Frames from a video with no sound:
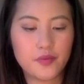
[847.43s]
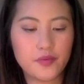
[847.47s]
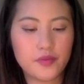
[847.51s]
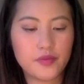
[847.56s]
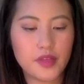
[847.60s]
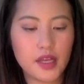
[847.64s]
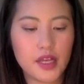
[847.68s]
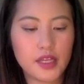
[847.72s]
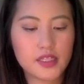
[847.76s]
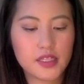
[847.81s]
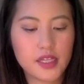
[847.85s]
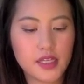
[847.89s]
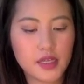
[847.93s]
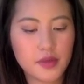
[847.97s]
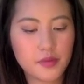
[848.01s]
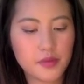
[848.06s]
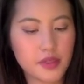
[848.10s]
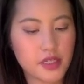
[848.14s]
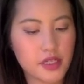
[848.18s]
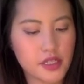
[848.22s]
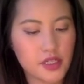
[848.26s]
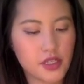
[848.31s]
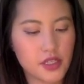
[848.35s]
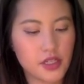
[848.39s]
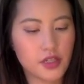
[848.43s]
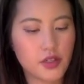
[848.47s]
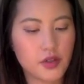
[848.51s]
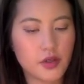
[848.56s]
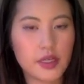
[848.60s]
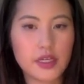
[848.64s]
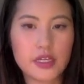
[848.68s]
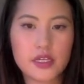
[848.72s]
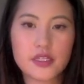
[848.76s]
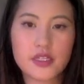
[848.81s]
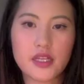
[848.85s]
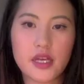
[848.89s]
Next thing I'm going to do
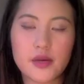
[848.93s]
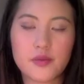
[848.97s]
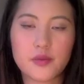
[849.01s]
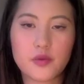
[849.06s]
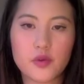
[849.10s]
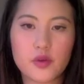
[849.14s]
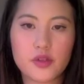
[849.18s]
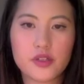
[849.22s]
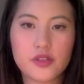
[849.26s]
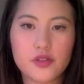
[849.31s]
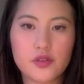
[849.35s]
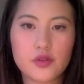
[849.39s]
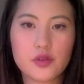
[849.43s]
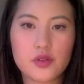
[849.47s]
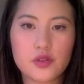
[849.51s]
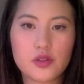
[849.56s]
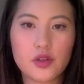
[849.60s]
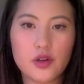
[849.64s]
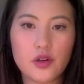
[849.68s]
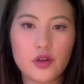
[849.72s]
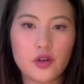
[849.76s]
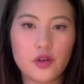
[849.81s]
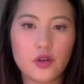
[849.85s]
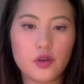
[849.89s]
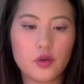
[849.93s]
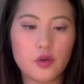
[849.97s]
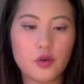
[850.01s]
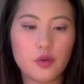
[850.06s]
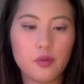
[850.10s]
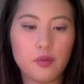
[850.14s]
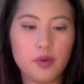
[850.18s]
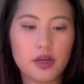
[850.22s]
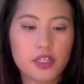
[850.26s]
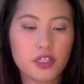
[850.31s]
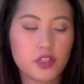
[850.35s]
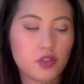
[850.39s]
is I'm going to sew
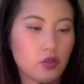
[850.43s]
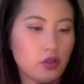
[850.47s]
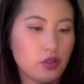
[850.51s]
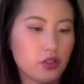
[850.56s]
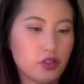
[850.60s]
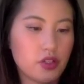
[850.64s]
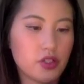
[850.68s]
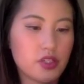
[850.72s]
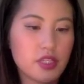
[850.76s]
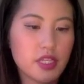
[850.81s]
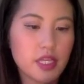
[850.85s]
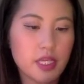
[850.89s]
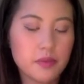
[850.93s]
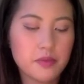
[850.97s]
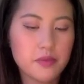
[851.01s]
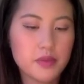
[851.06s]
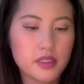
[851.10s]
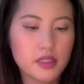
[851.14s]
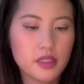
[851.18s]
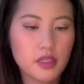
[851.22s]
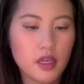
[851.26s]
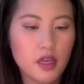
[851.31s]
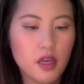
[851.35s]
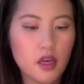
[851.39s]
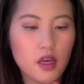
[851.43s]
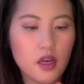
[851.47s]
my shoulder seams.